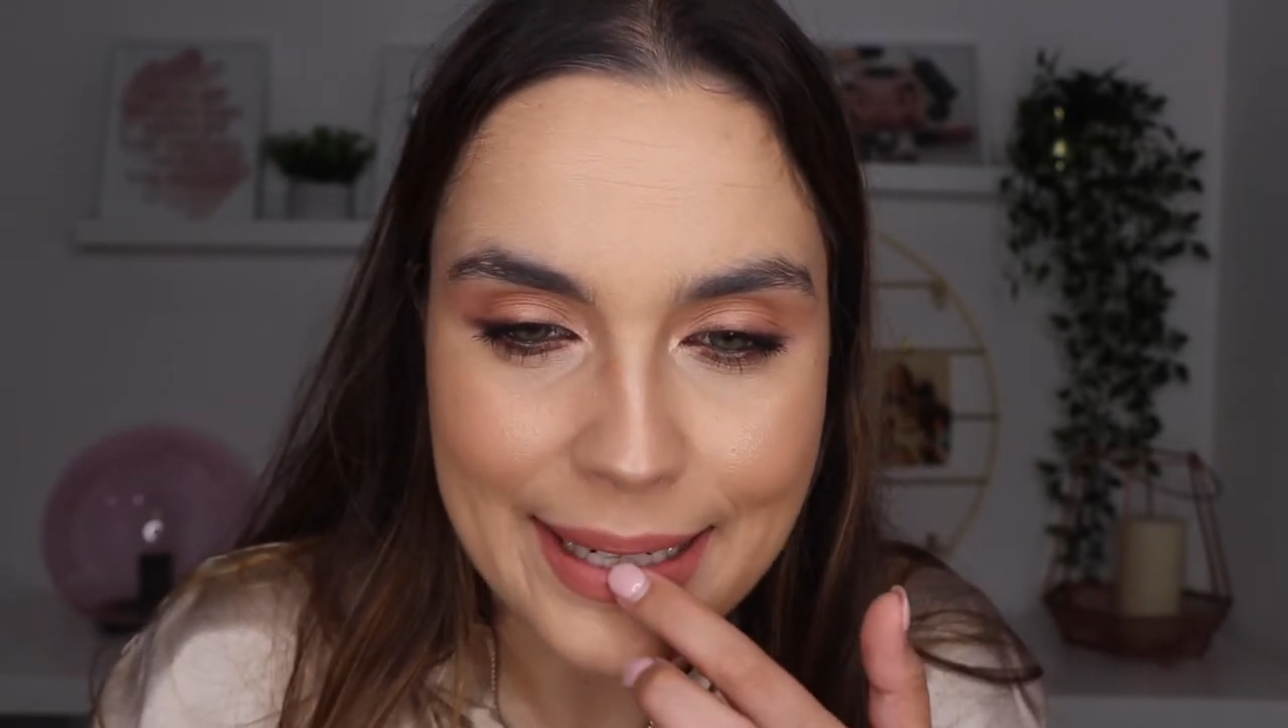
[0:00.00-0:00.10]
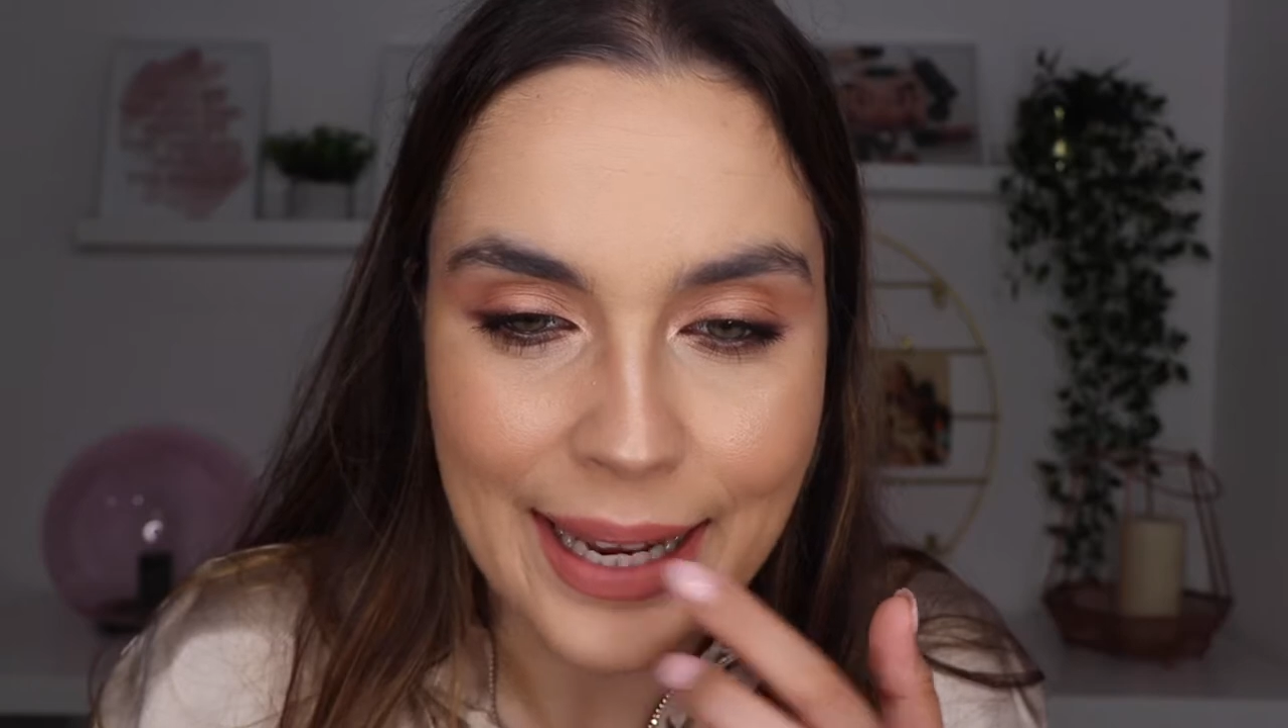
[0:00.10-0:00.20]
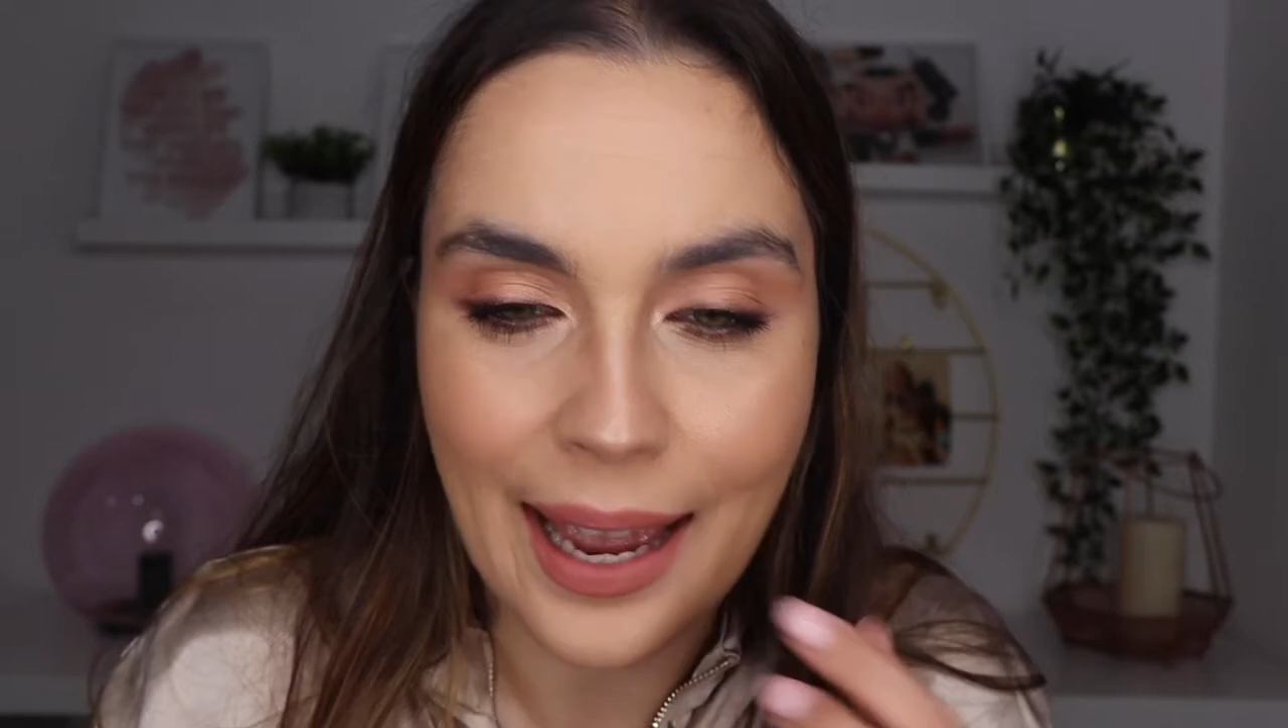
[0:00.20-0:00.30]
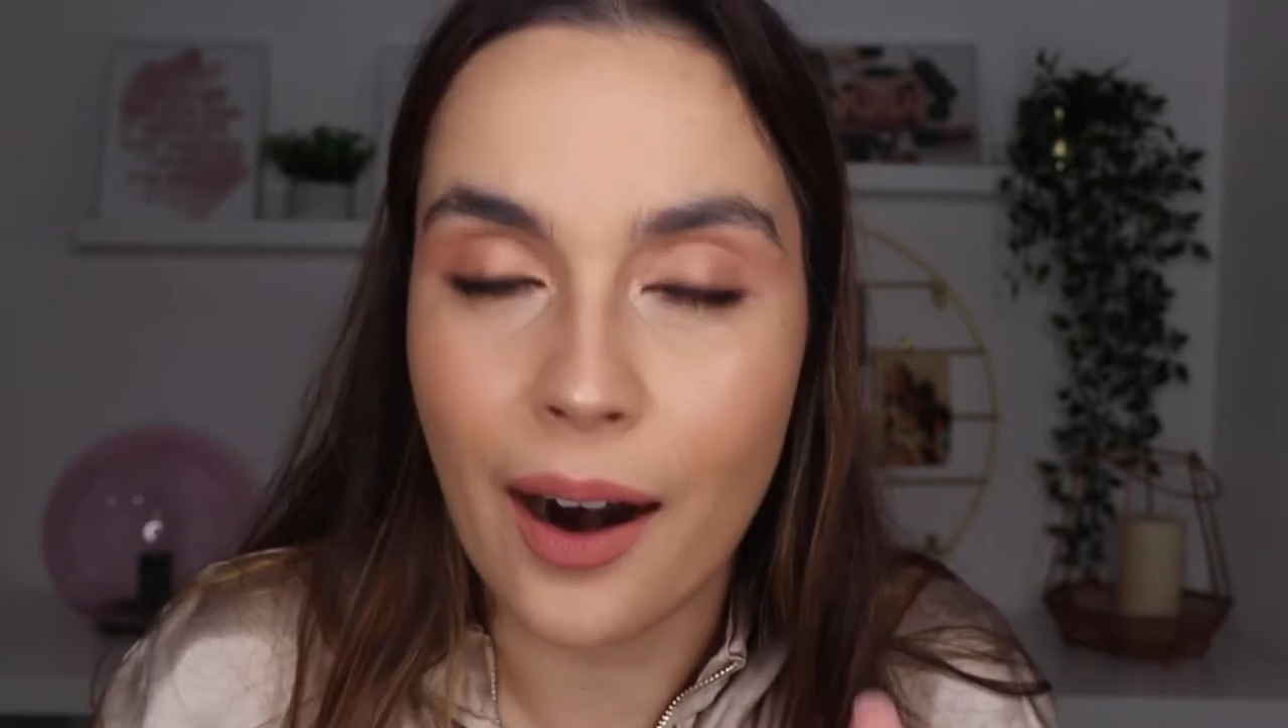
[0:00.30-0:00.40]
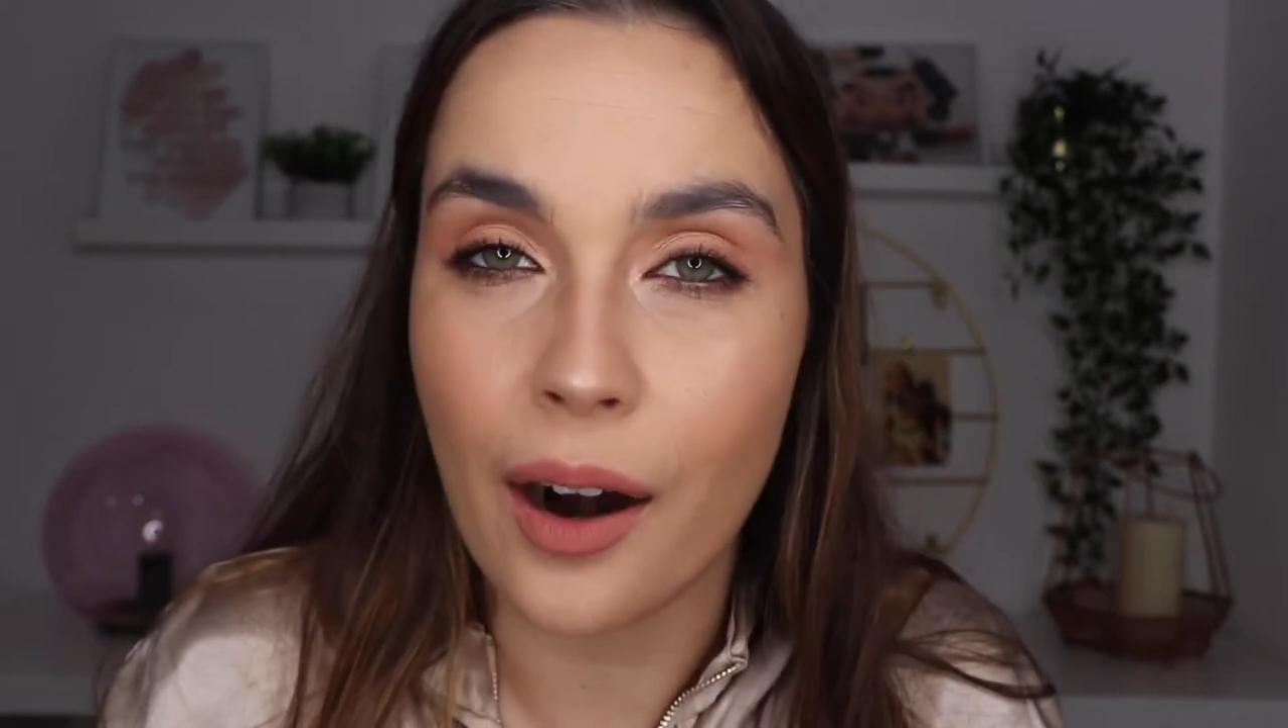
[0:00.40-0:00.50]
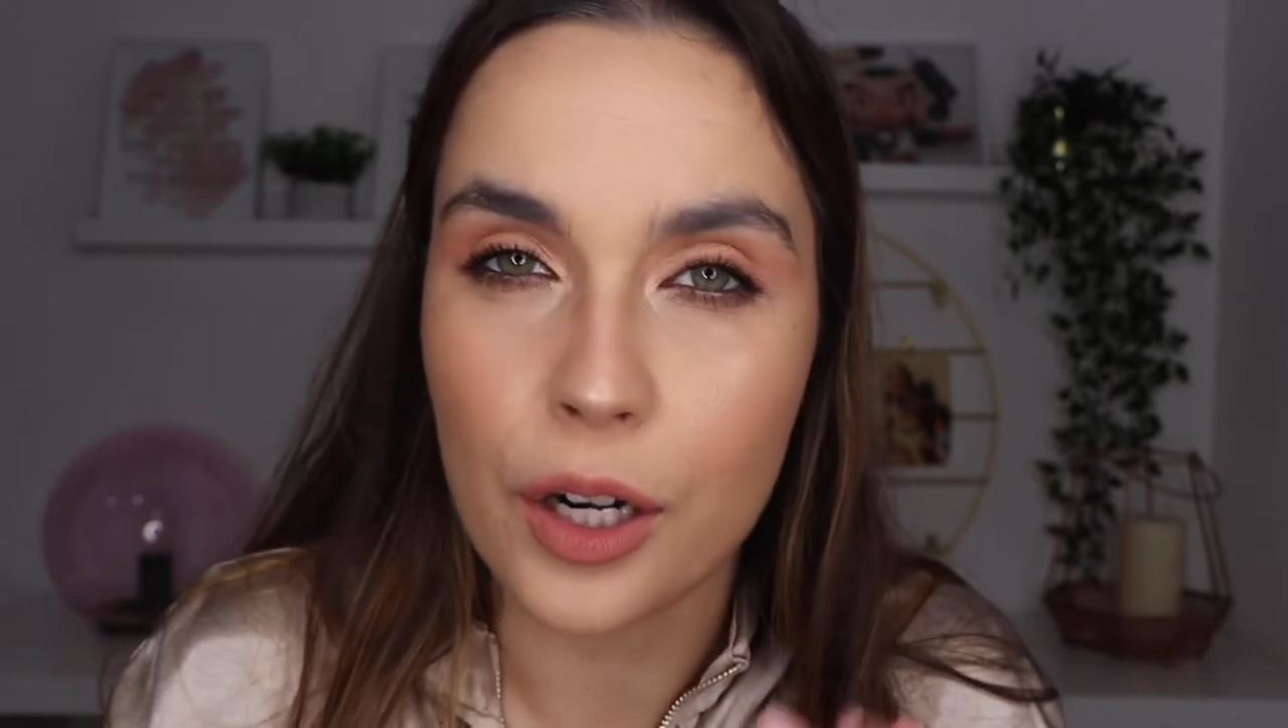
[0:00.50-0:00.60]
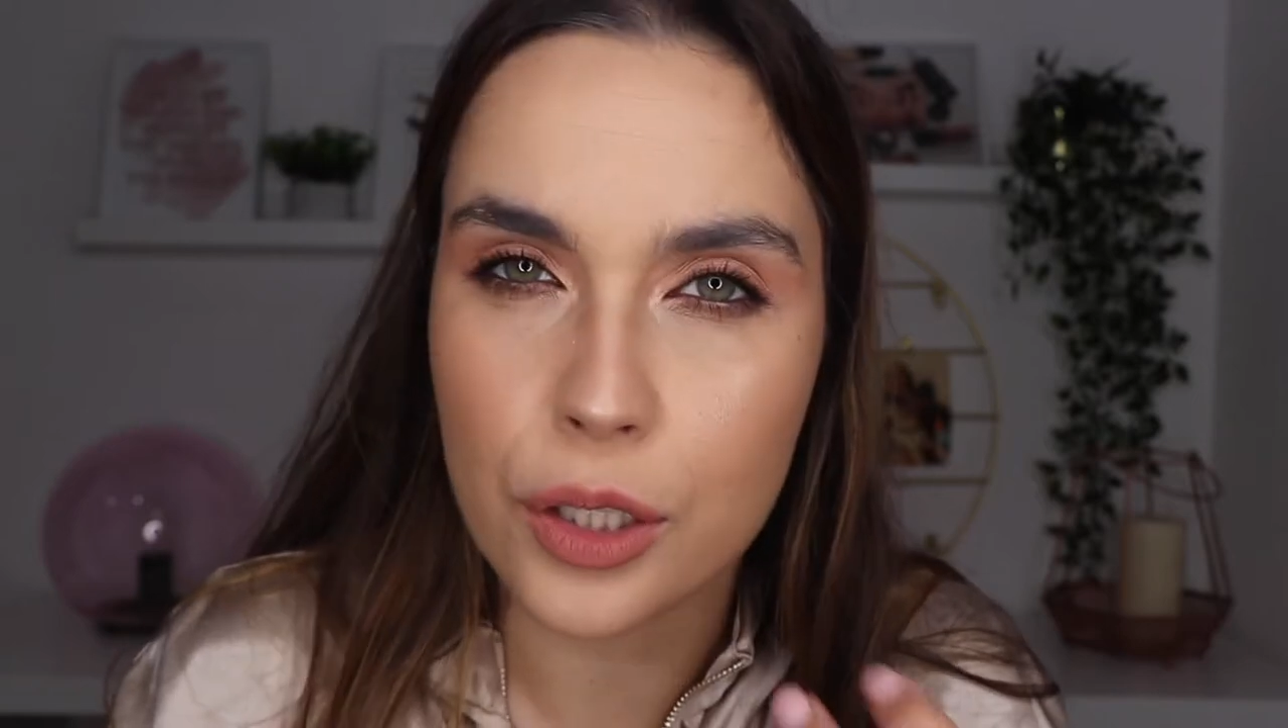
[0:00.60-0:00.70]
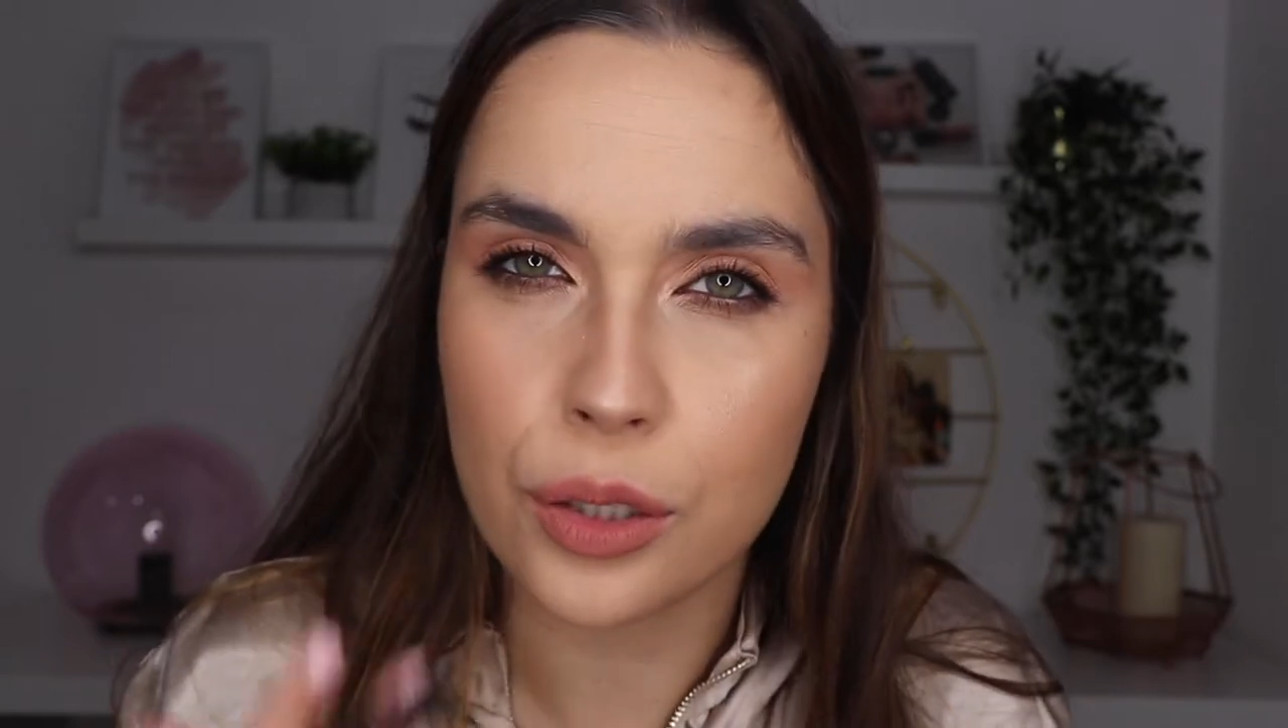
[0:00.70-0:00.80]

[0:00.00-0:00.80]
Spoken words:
hard